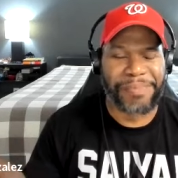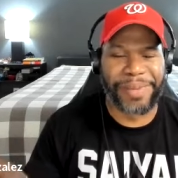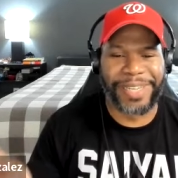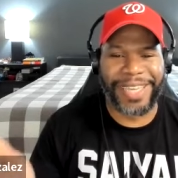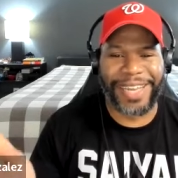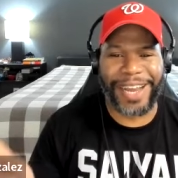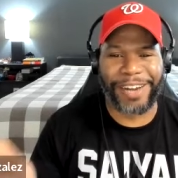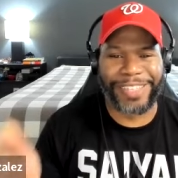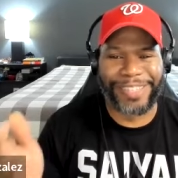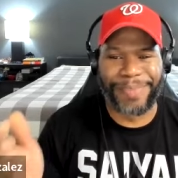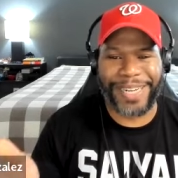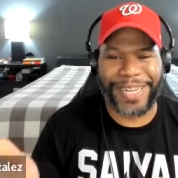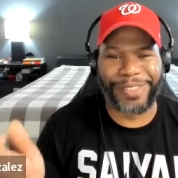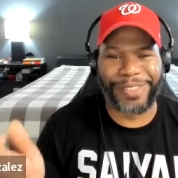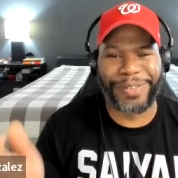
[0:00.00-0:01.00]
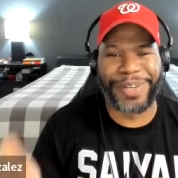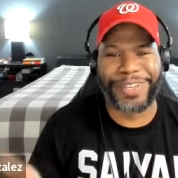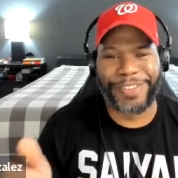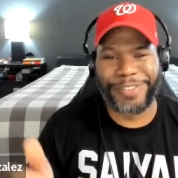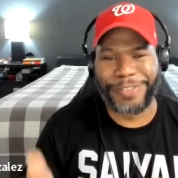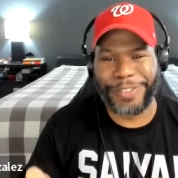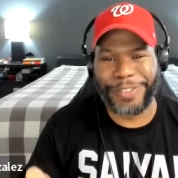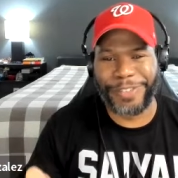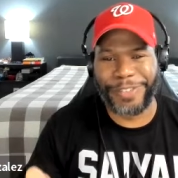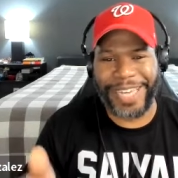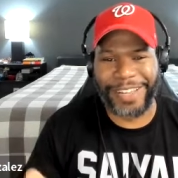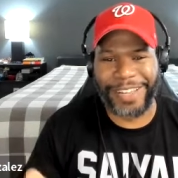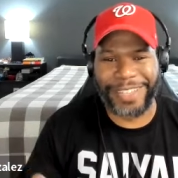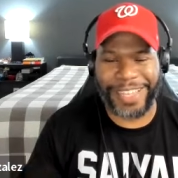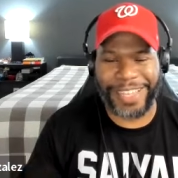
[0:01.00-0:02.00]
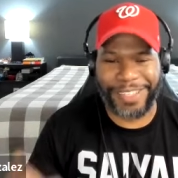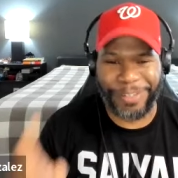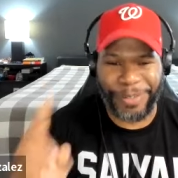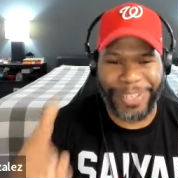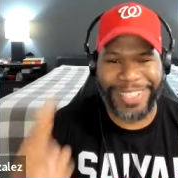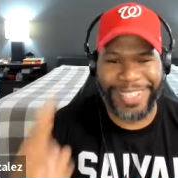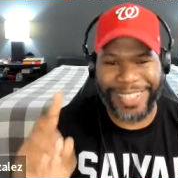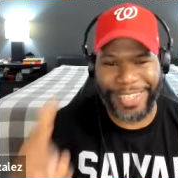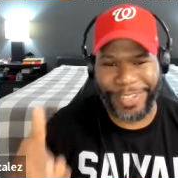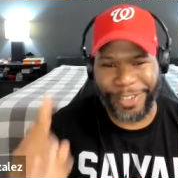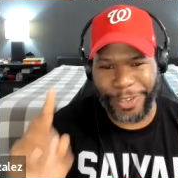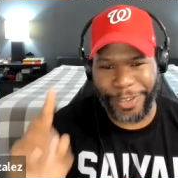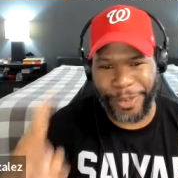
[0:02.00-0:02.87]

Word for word: but yet I was spending three hundred forty dollars as one single